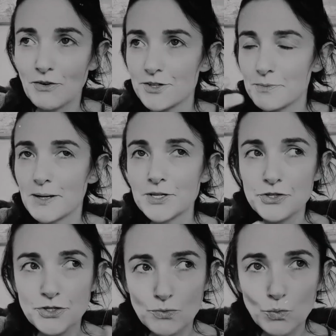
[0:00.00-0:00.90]
There are
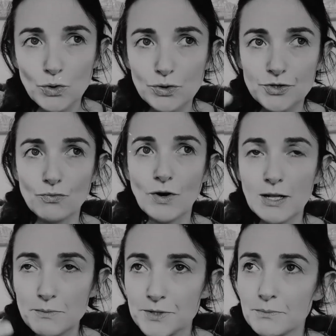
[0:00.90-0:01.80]
dimensions and worlds and
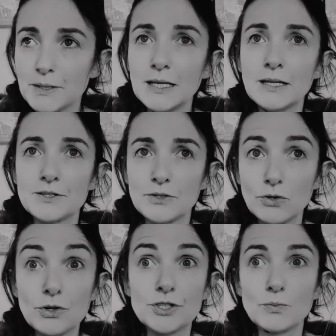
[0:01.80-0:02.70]
realms and beings
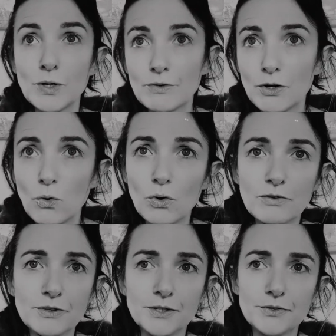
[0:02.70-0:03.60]
and us, and we're in
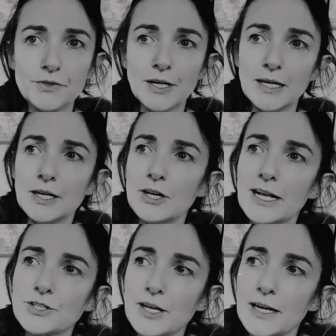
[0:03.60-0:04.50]
all of it, and
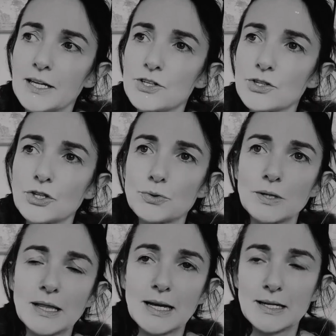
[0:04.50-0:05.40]
it's getting in
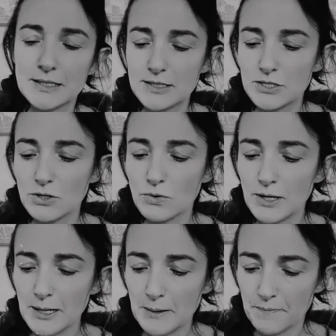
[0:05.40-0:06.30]
touch with that. And
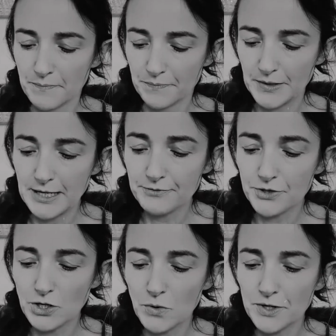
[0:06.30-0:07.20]
so
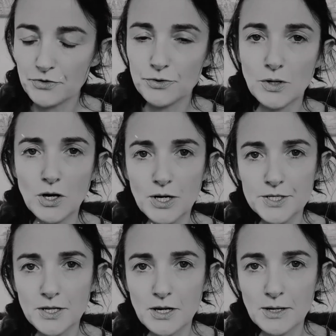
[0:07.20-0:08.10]
if you're going through a
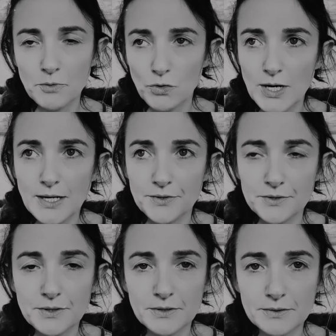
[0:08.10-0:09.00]
hard time,
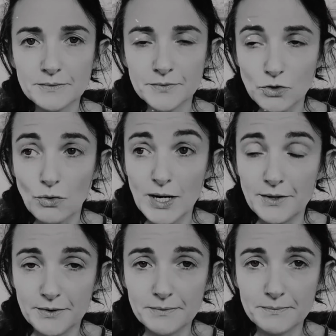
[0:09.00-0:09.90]
great,
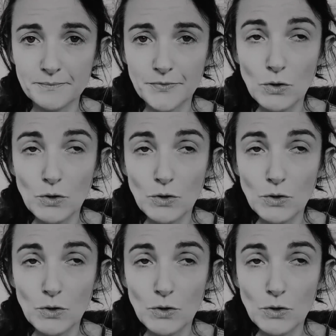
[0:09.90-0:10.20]
great.